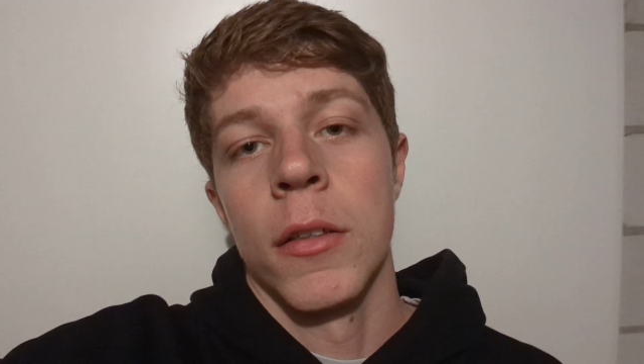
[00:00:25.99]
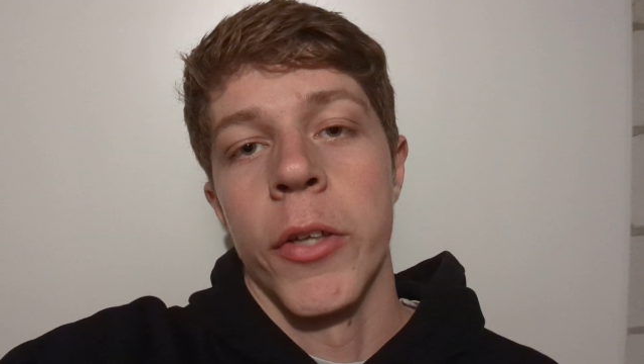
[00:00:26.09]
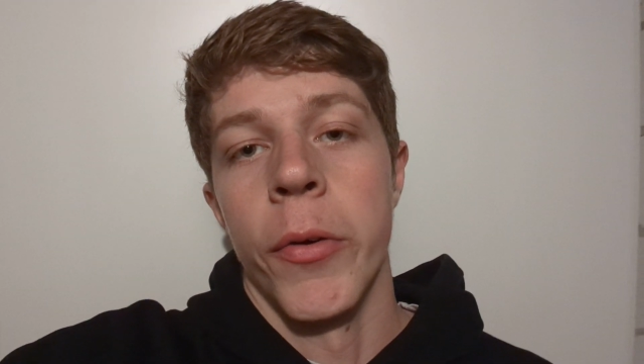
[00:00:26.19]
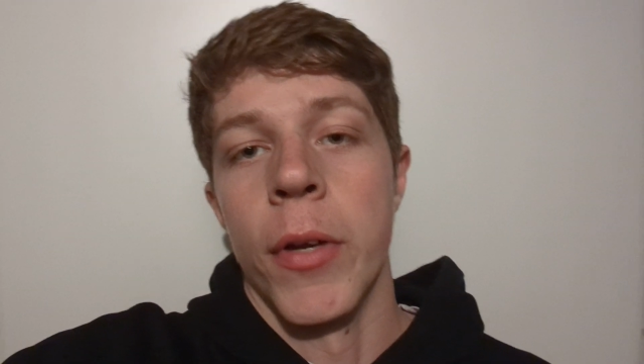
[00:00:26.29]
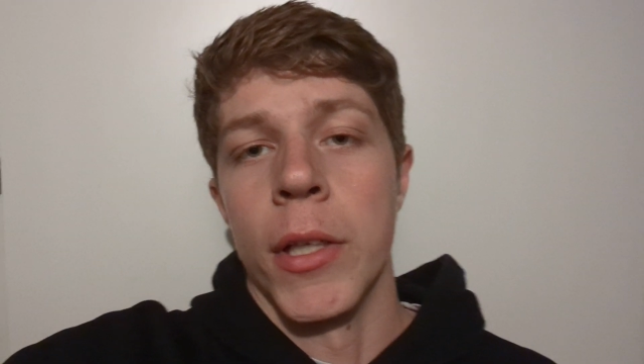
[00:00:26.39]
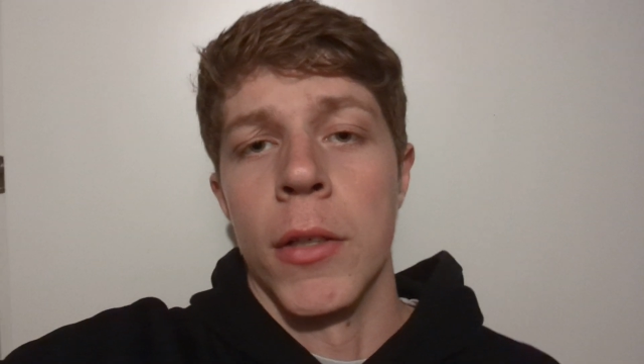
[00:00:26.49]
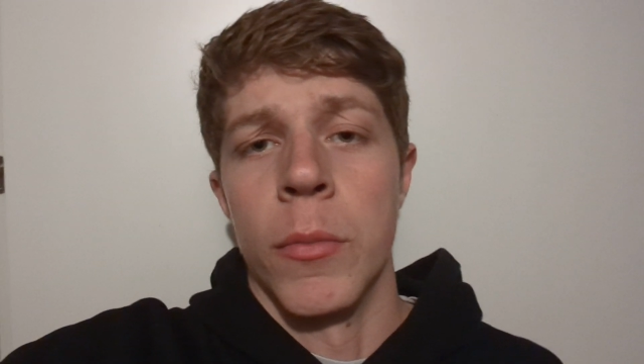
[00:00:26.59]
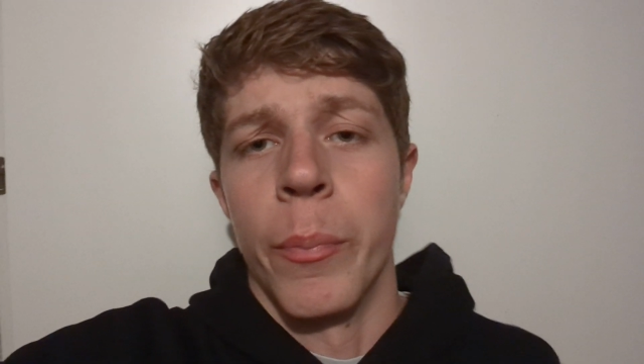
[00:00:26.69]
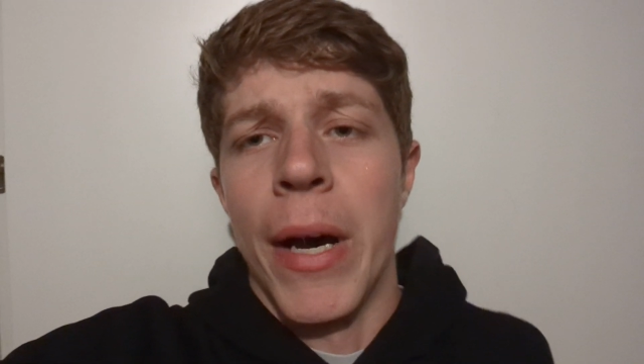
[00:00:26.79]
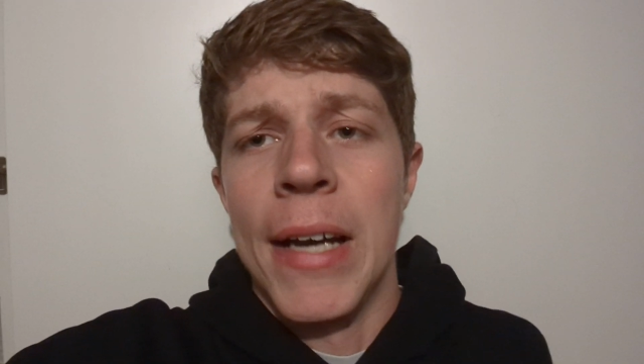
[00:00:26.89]
going
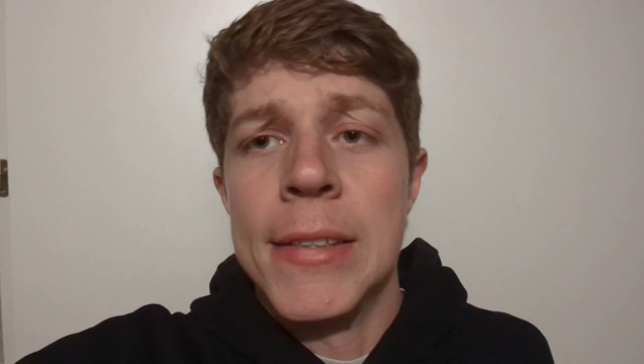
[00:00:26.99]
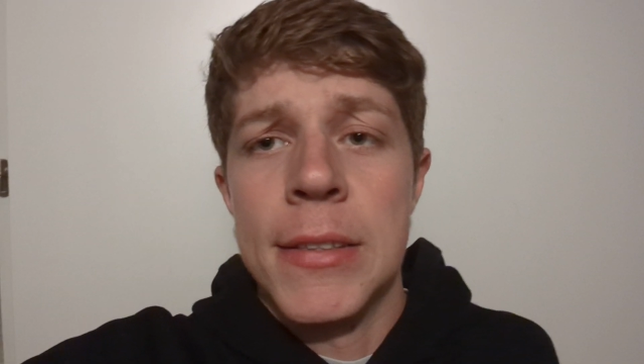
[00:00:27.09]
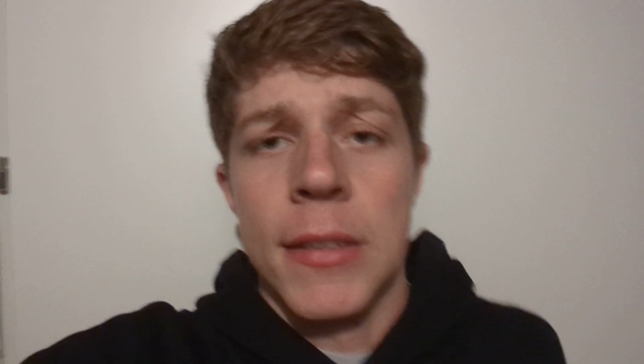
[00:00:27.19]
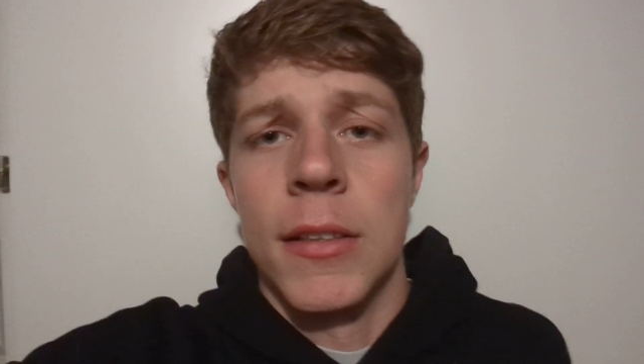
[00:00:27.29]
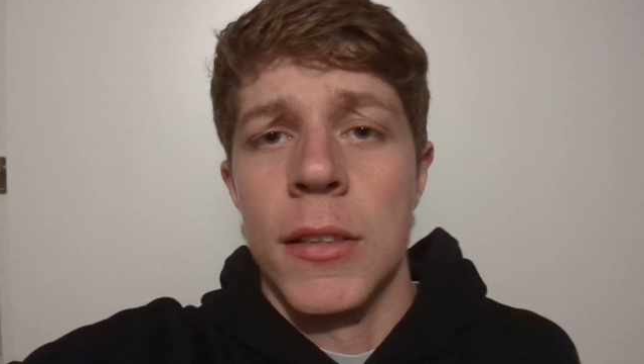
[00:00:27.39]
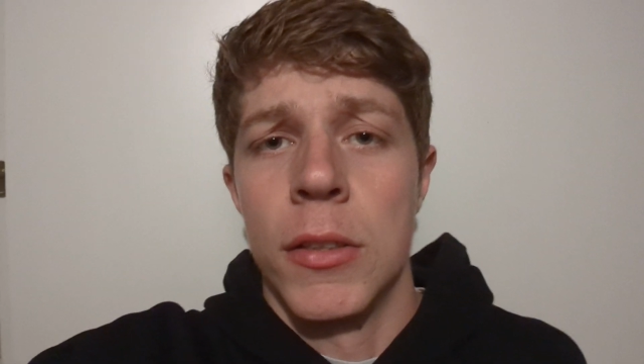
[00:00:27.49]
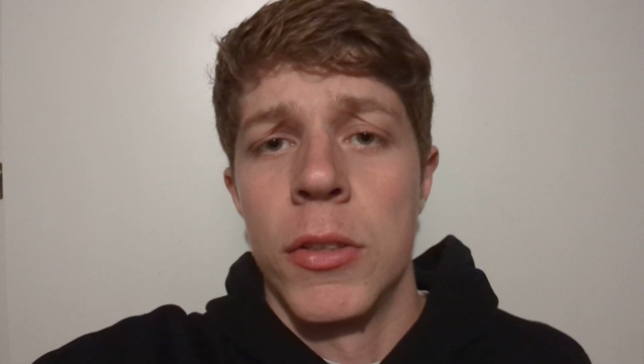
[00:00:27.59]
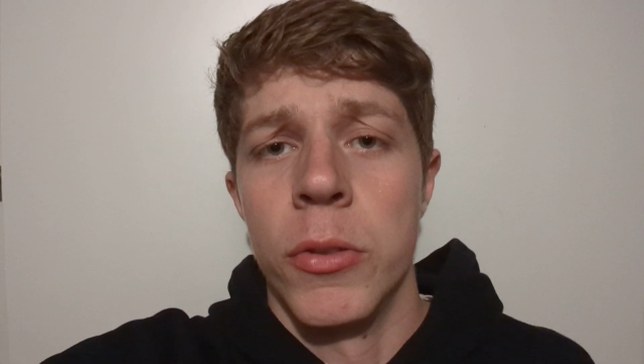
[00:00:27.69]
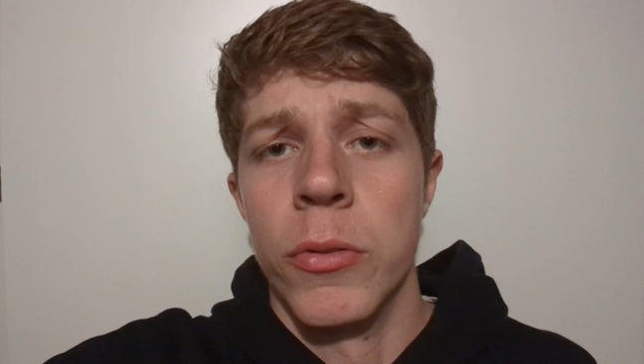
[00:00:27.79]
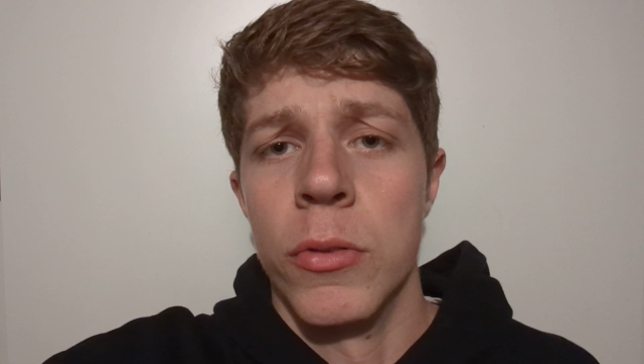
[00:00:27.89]
on bicycle
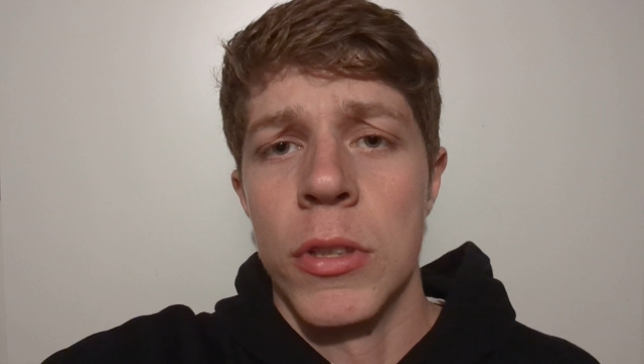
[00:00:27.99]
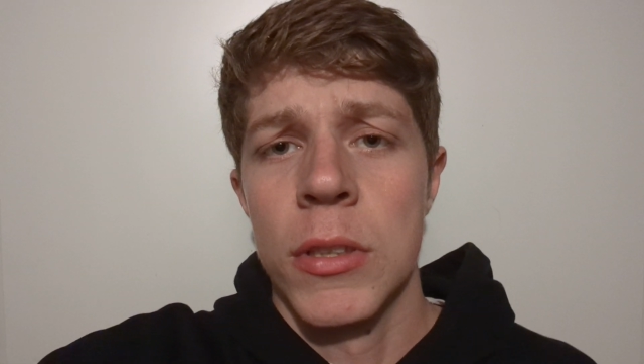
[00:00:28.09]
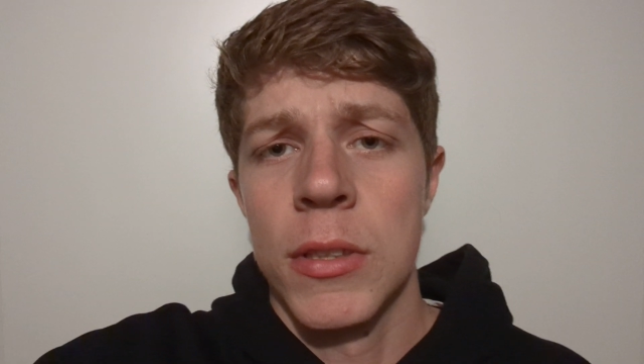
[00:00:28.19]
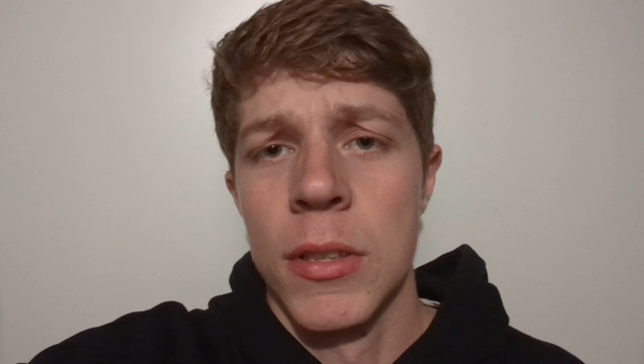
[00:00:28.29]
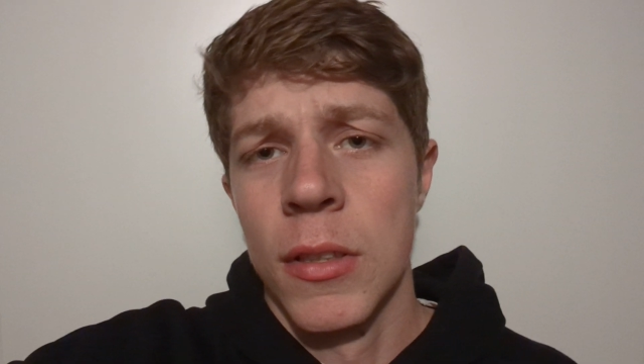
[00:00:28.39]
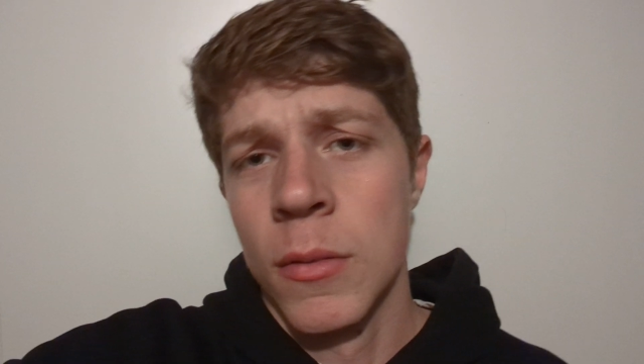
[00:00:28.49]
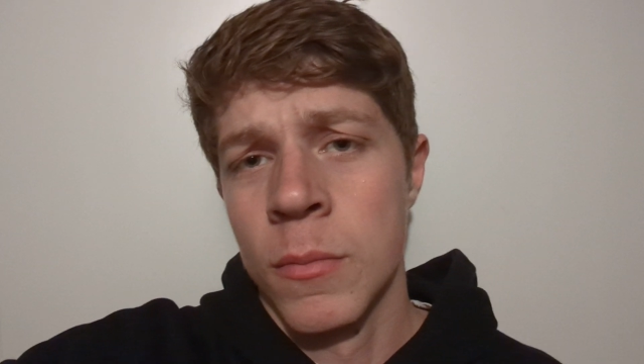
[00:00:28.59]
tours.